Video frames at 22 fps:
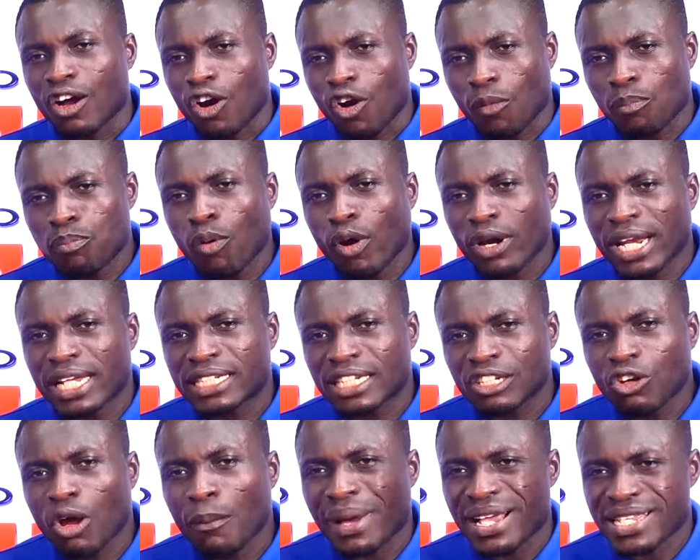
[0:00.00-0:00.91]
obo na
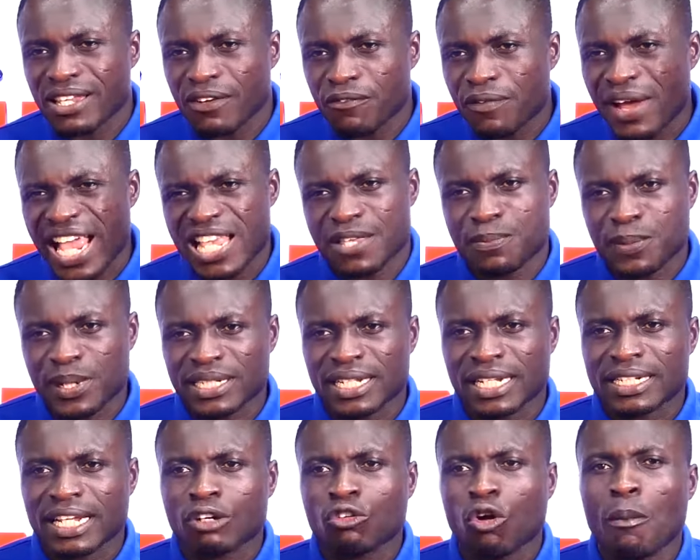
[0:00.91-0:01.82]
chido as a vice
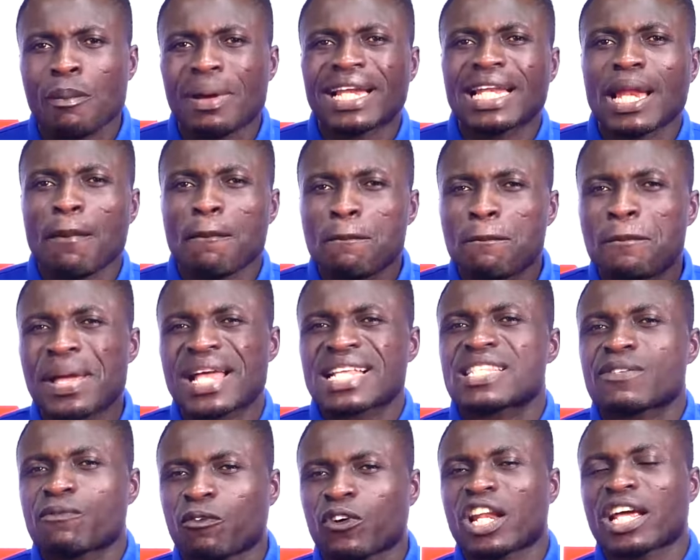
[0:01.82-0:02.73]
president and compare the
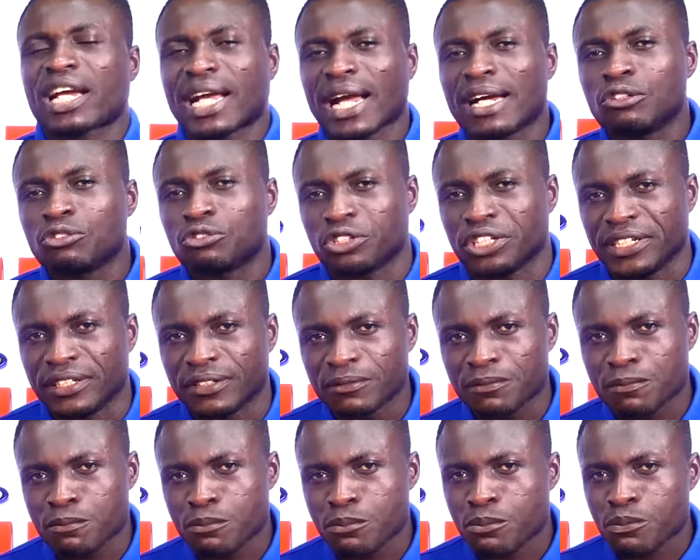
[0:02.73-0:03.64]
best for the country.
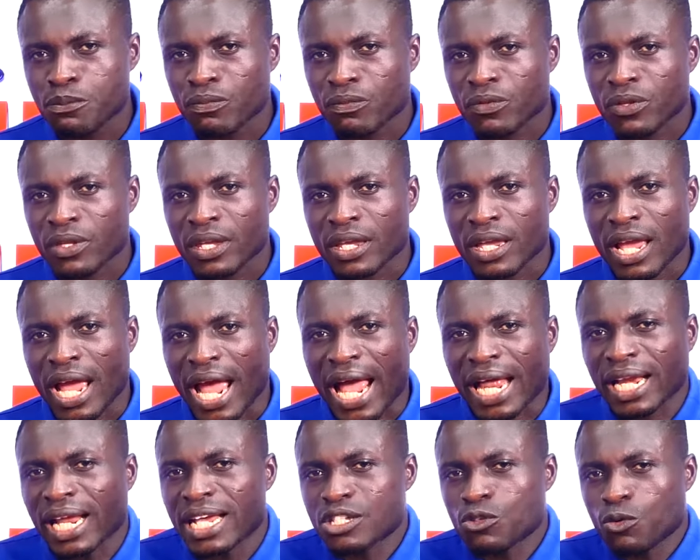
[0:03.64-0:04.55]

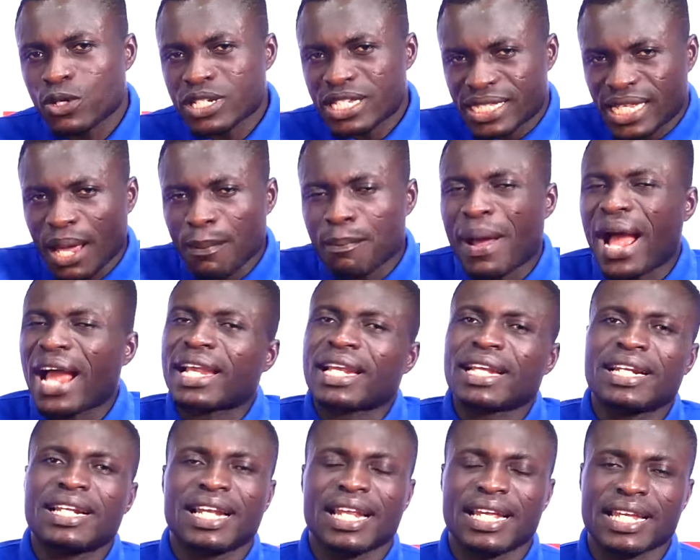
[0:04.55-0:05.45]
And as we stay
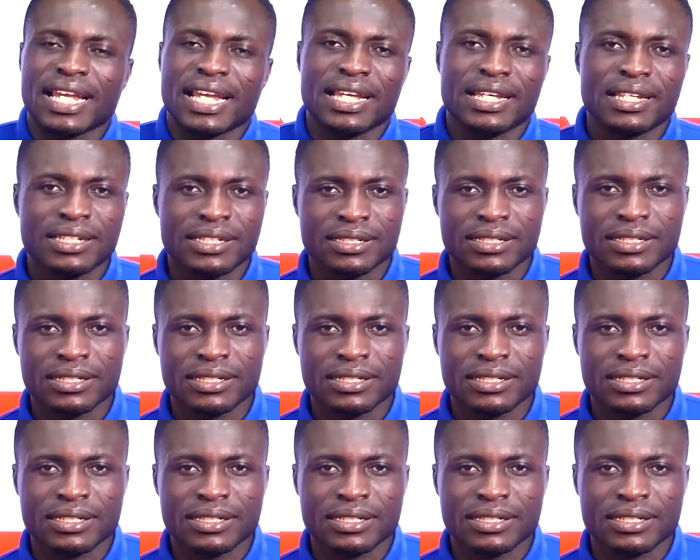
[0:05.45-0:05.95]
back in na ye.